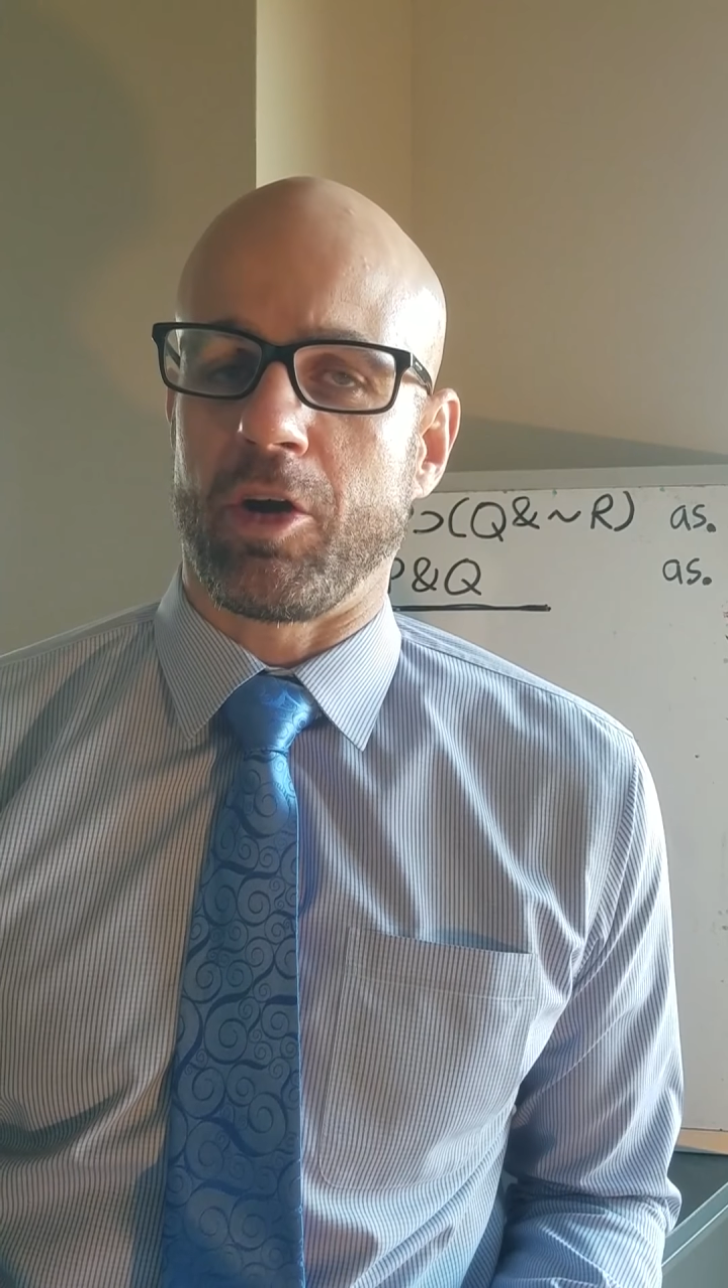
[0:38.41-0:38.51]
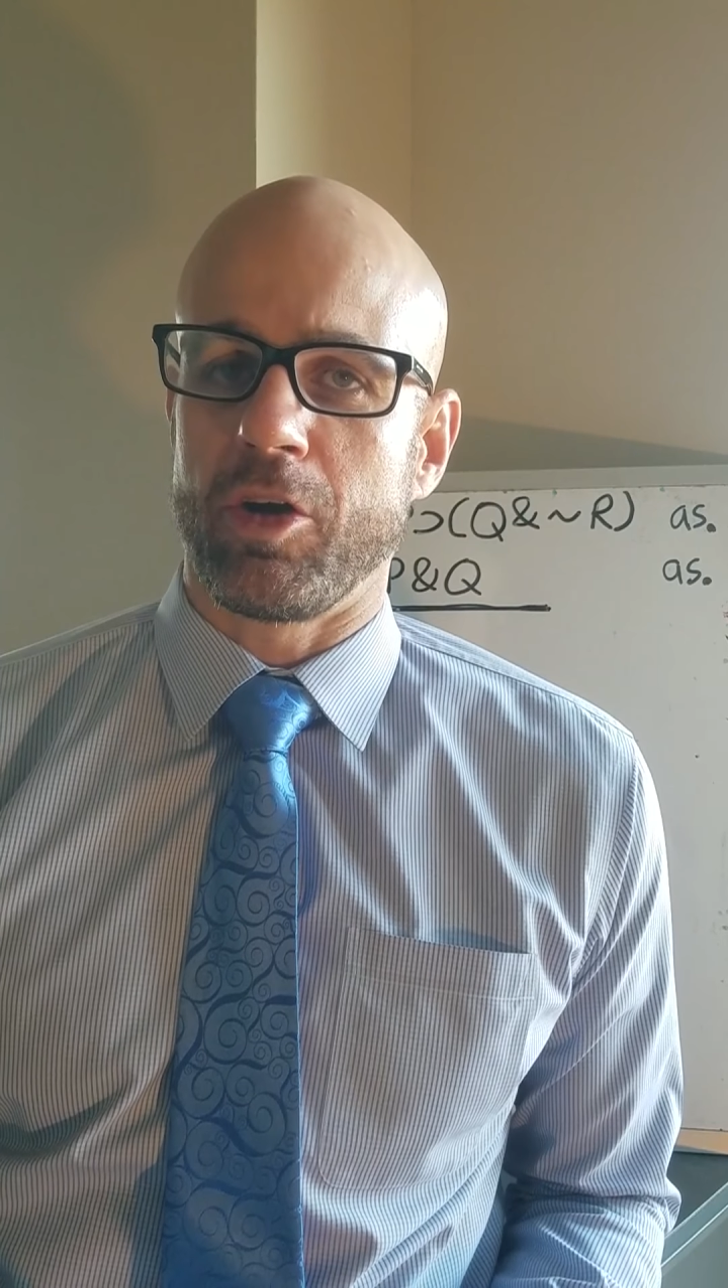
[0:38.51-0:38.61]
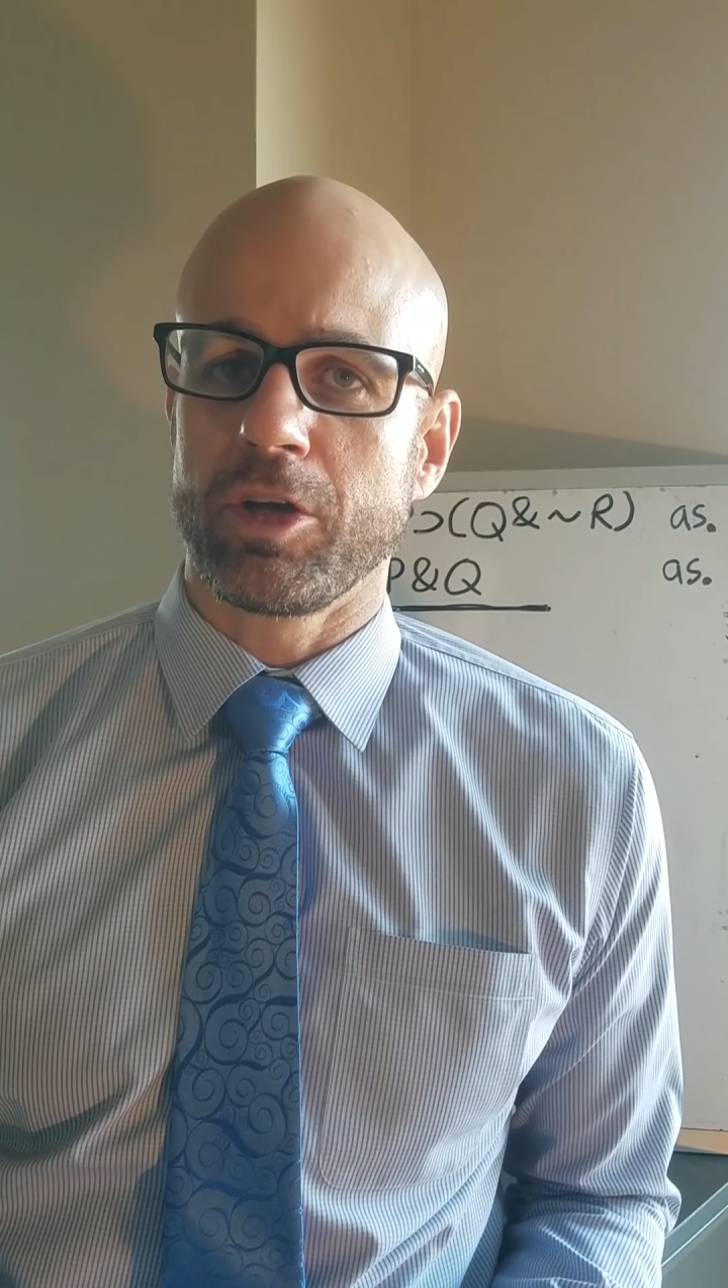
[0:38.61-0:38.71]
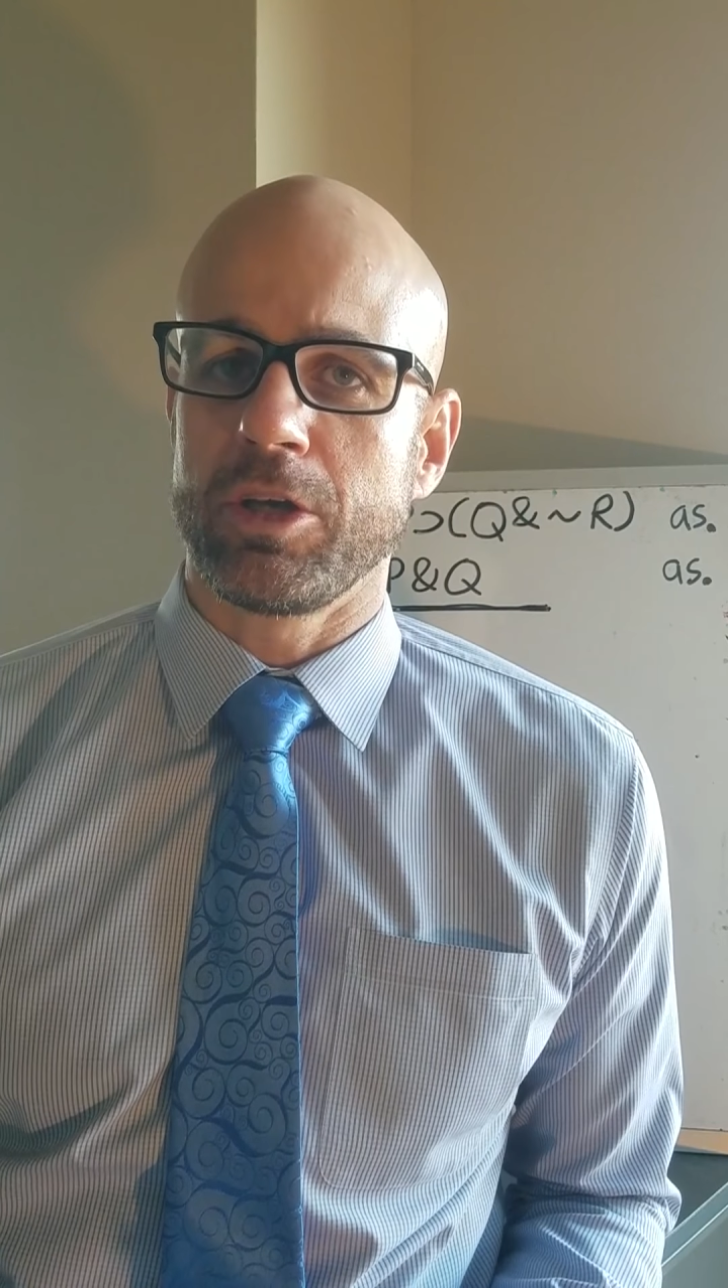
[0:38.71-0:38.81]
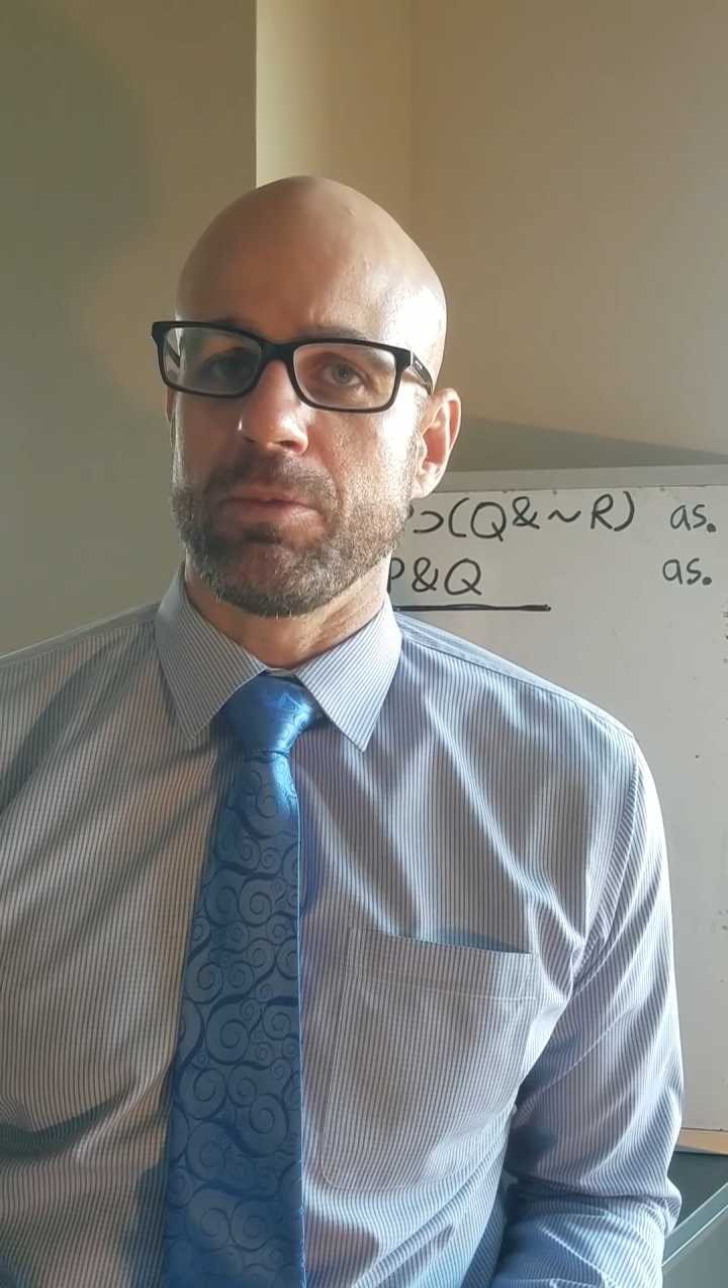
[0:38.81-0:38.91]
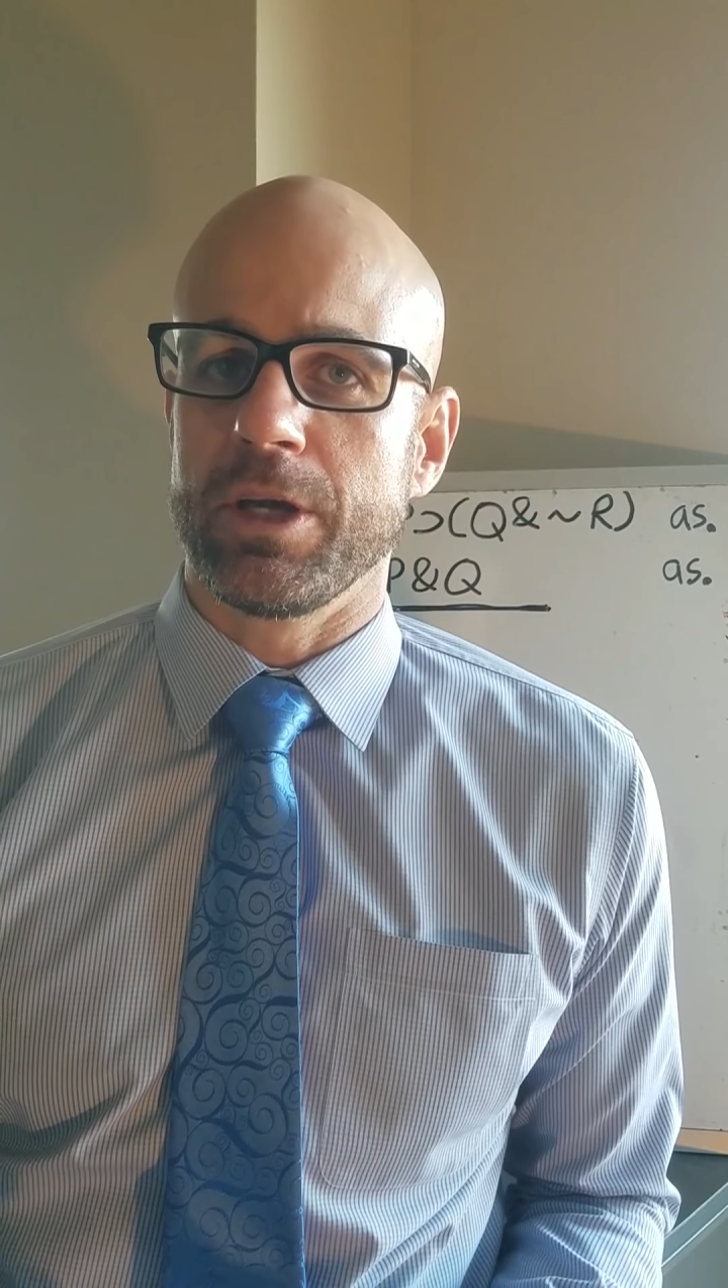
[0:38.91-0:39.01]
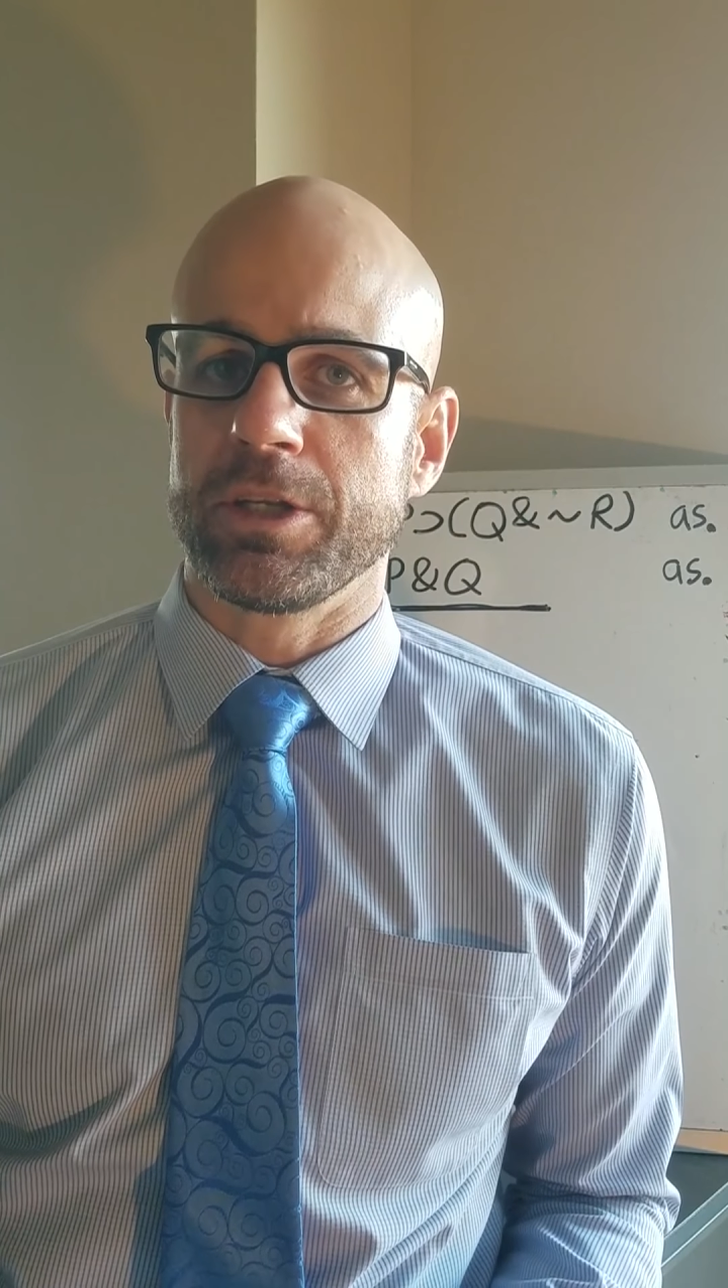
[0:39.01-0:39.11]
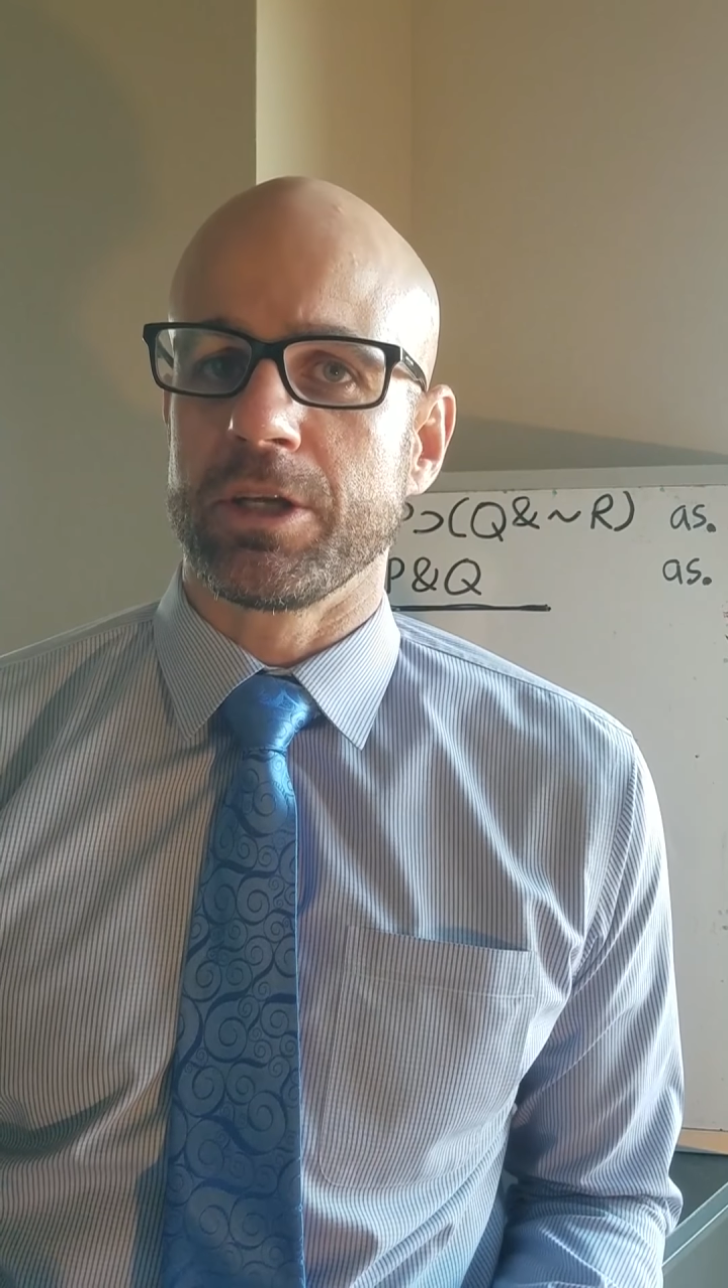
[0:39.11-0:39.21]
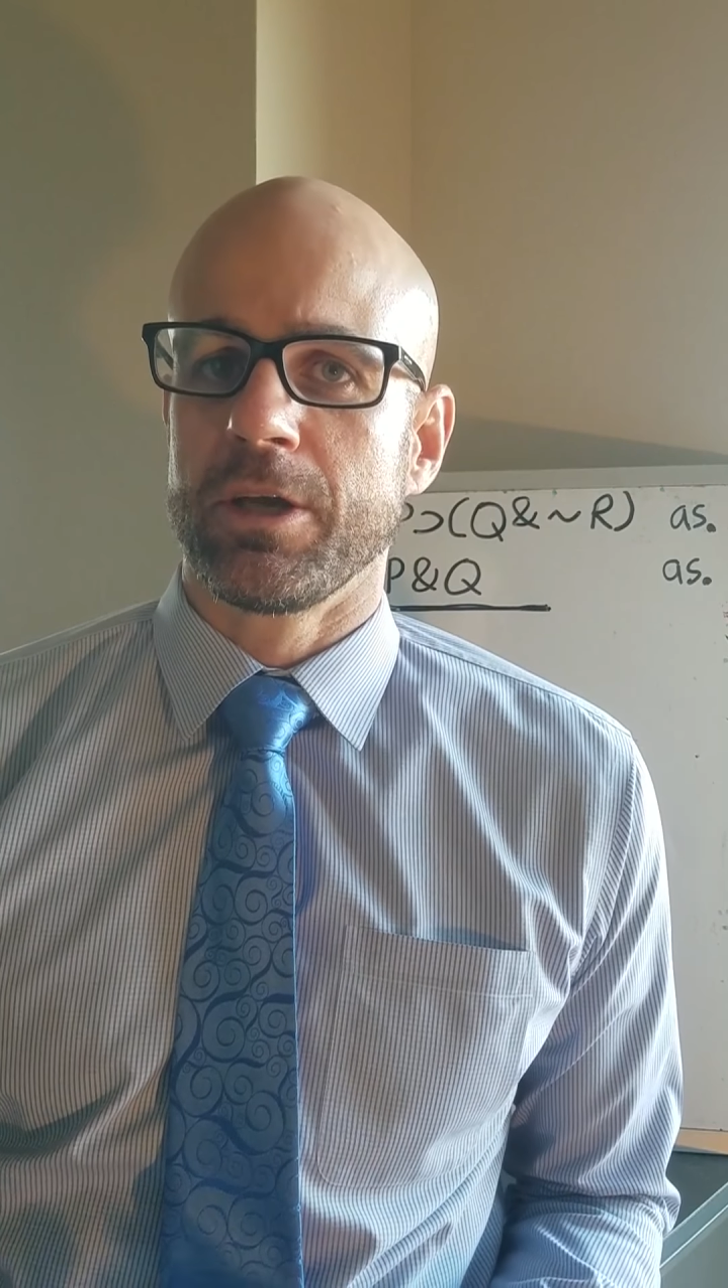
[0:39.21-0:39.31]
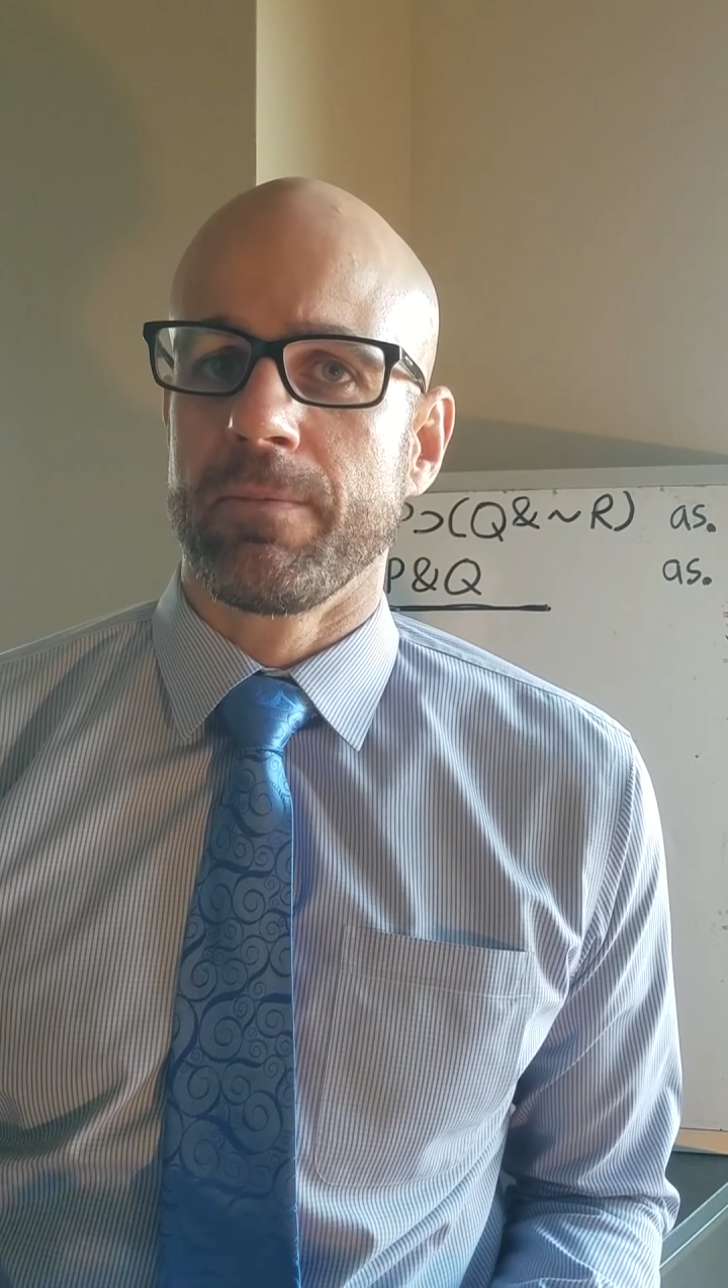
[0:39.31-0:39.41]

argument,